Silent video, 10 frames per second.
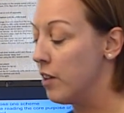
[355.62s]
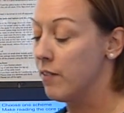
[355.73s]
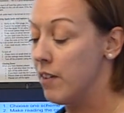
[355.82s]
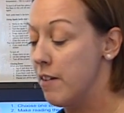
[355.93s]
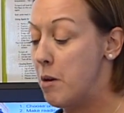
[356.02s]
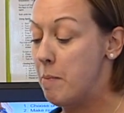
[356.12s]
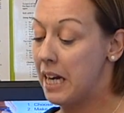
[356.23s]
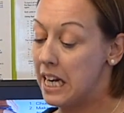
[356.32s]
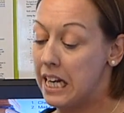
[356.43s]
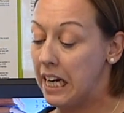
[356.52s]
from the very
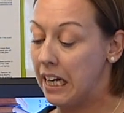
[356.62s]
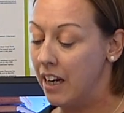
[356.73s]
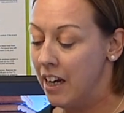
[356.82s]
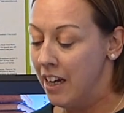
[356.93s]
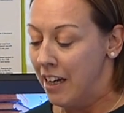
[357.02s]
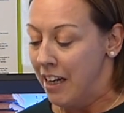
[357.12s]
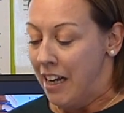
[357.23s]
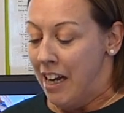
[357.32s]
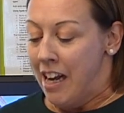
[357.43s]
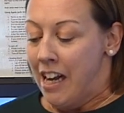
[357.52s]
beginning.
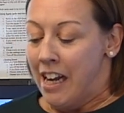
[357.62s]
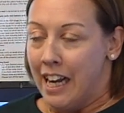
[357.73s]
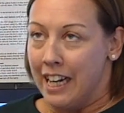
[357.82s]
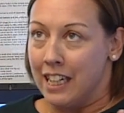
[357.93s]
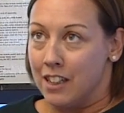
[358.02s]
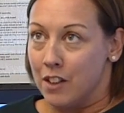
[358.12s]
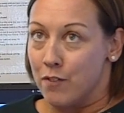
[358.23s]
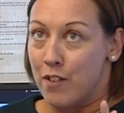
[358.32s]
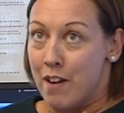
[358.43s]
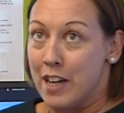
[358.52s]
English is a
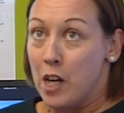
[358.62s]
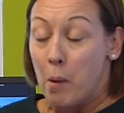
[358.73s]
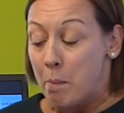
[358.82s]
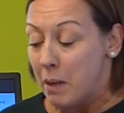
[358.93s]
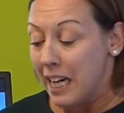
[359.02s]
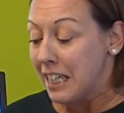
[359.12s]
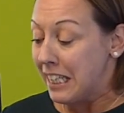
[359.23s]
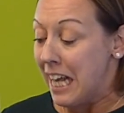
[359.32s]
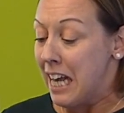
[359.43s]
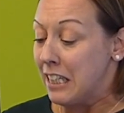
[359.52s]
very
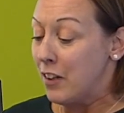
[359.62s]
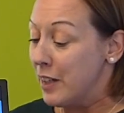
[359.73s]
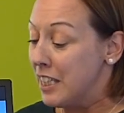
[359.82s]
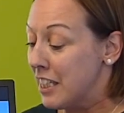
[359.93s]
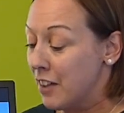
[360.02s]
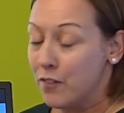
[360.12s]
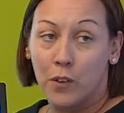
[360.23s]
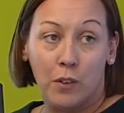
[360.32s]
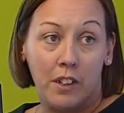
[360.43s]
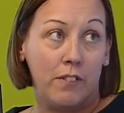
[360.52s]
complex language. There's
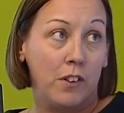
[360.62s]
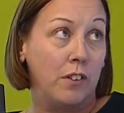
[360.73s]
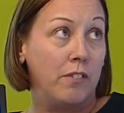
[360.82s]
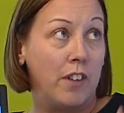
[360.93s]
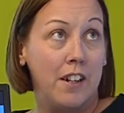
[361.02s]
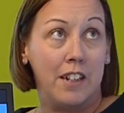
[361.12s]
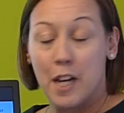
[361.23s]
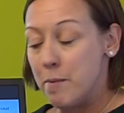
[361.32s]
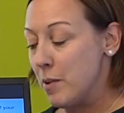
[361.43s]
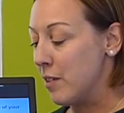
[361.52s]
44
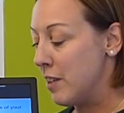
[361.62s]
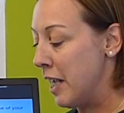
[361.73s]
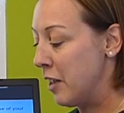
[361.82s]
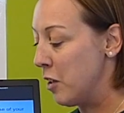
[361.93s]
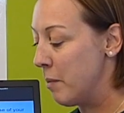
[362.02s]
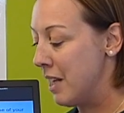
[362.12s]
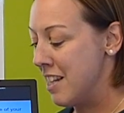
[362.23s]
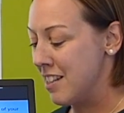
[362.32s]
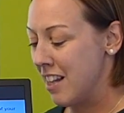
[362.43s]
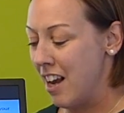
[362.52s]
phonemes or sounds, but
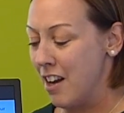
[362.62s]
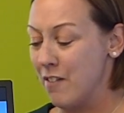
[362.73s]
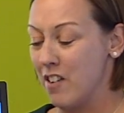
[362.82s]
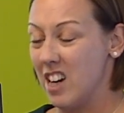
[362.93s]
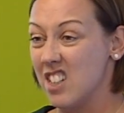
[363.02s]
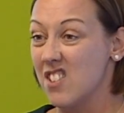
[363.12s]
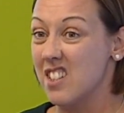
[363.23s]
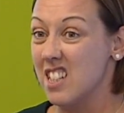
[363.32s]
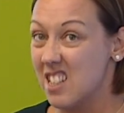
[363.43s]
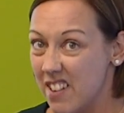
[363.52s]
there's over
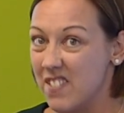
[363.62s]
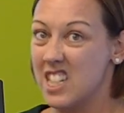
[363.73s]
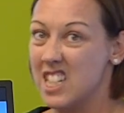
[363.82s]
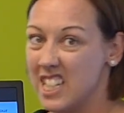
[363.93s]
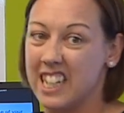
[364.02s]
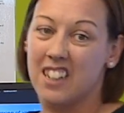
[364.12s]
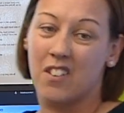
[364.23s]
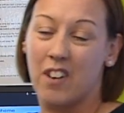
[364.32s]
176